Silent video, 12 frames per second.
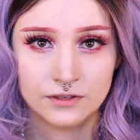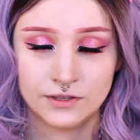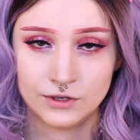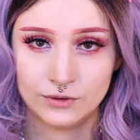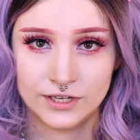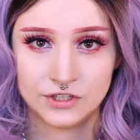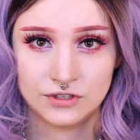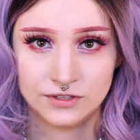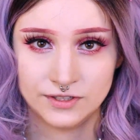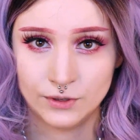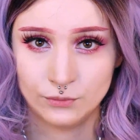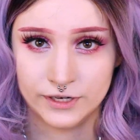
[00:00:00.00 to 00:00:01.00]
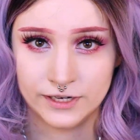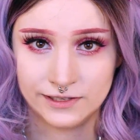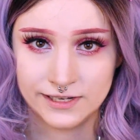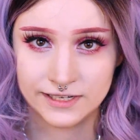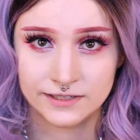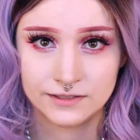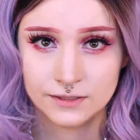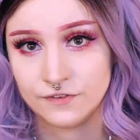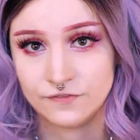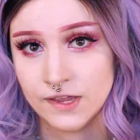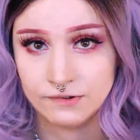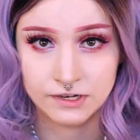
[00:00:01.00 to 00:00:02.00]
the questions that were like my
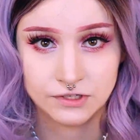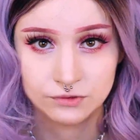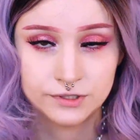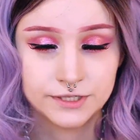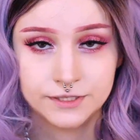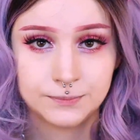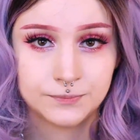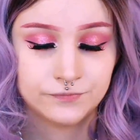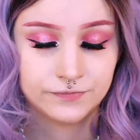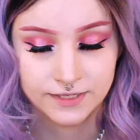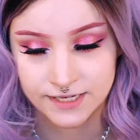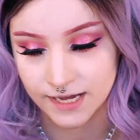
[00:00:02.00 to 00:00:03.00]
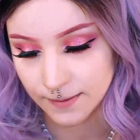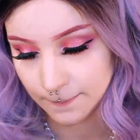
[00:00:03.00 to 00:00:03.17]
favorites, or yeah.